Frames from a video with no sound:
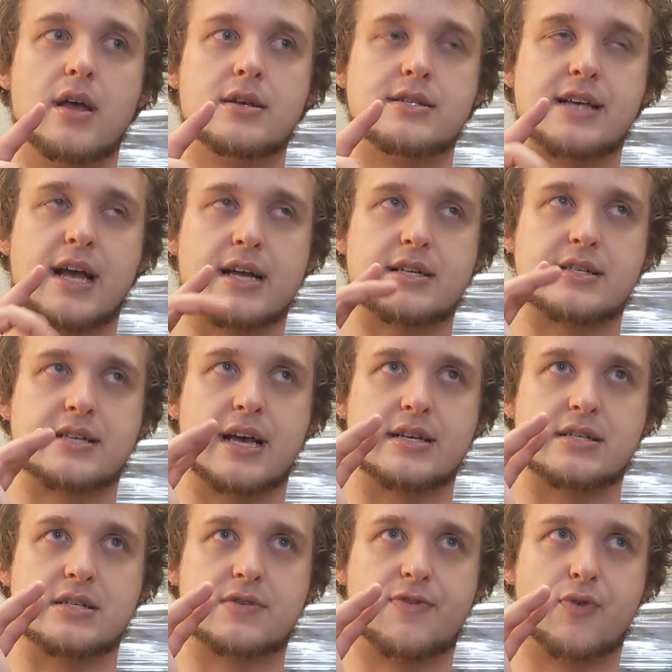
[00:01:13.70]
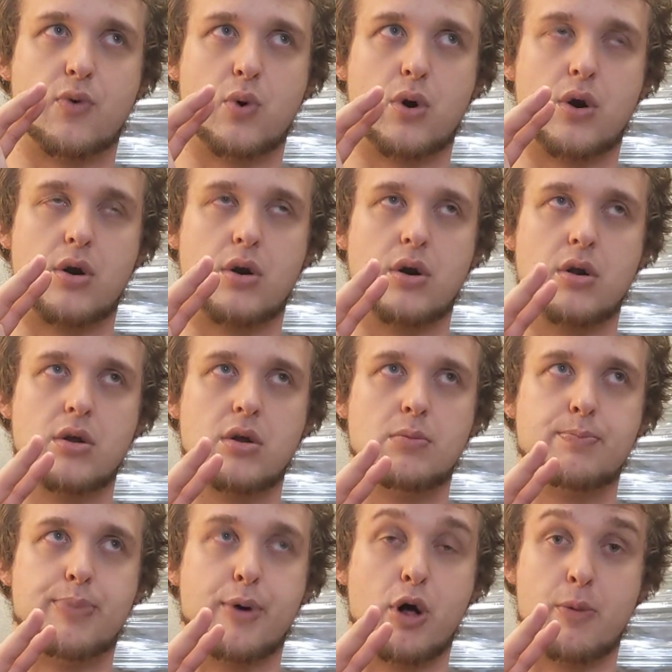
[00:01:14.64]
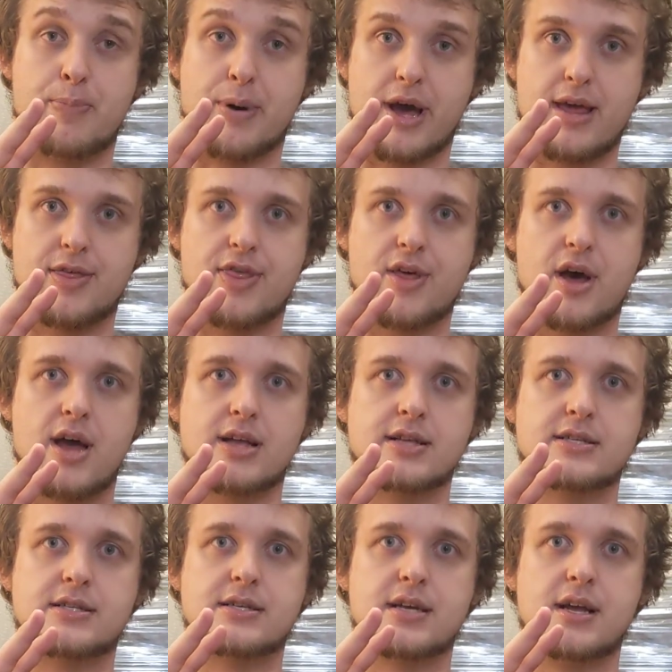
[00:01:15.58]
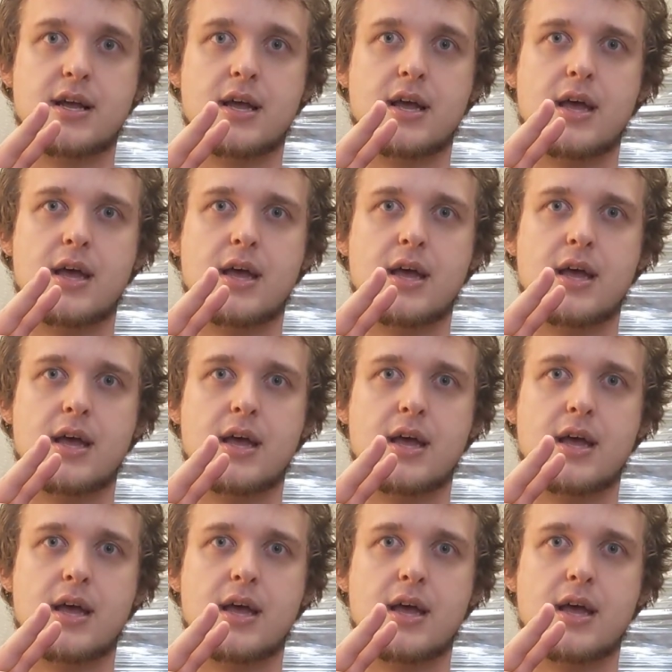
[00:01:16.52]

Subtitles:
sex tests for ball pythons,